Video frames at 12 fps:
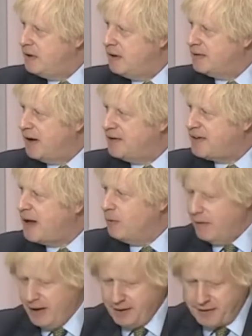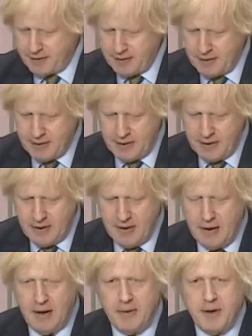as I say all this,
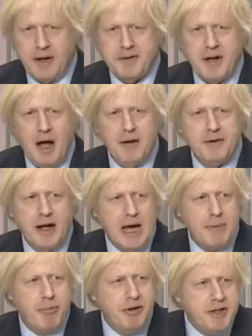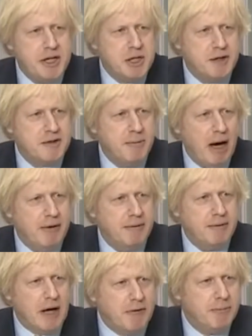that it sounds like a prodigious amount
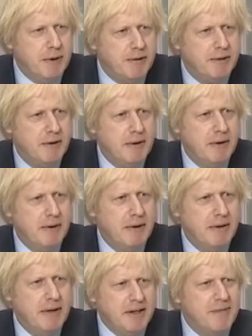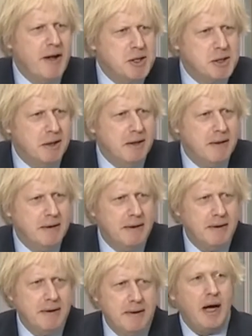of government intervention.
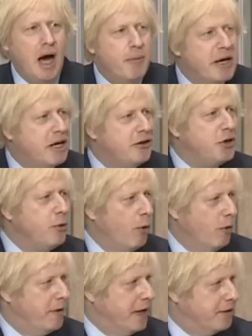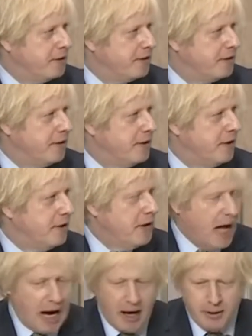And we can do all this
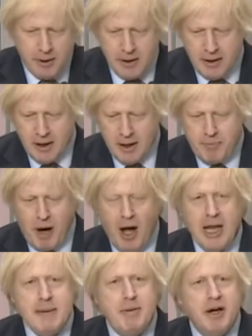now, partly